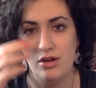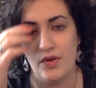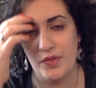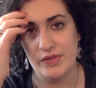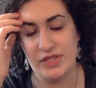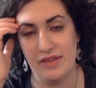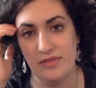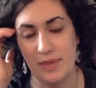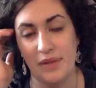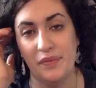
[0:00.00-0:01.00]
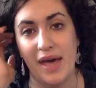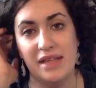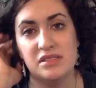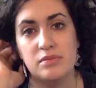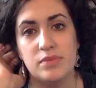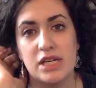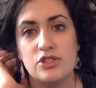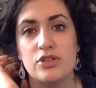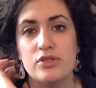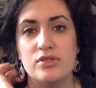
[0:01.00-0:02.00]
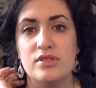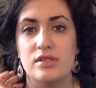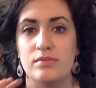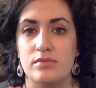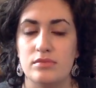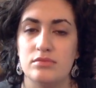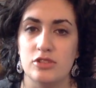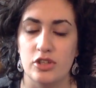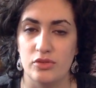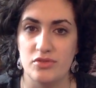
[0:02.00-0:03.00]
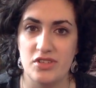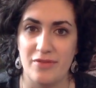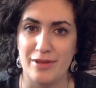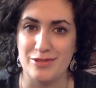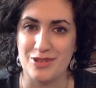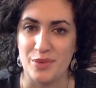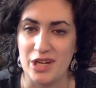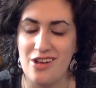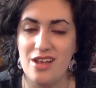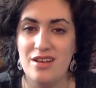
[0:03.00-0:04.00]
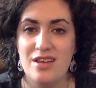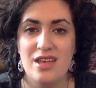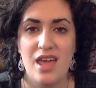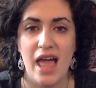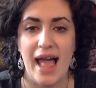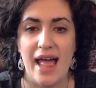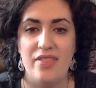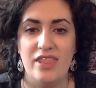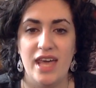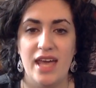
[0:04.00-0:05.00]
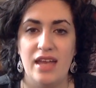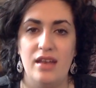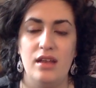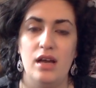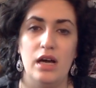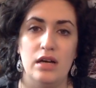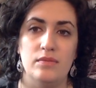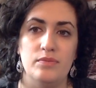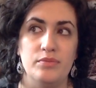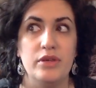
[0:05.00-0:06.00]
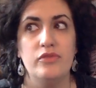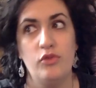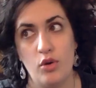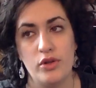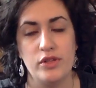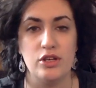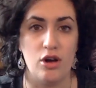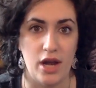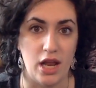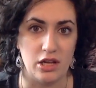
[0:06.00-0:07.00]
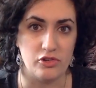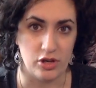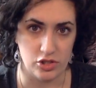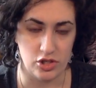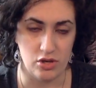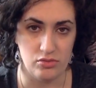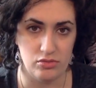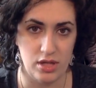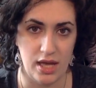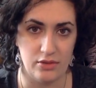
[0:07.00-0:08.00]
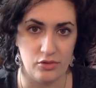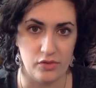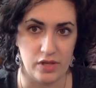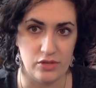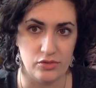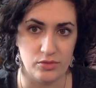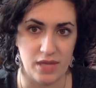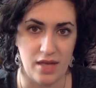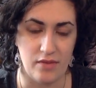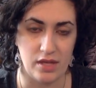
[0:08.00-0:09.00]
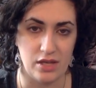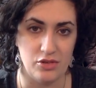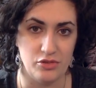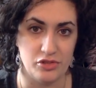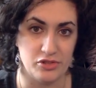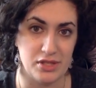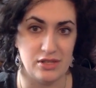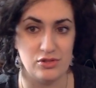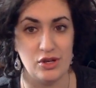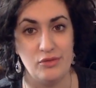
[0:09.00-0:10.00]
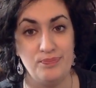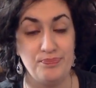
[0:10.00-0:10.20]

all the stuff about that, some pictures, some you know stuff that was going on. And then um, before the Yarn Addict Trunk Show that Groovy Hues will be having in New Jersey. So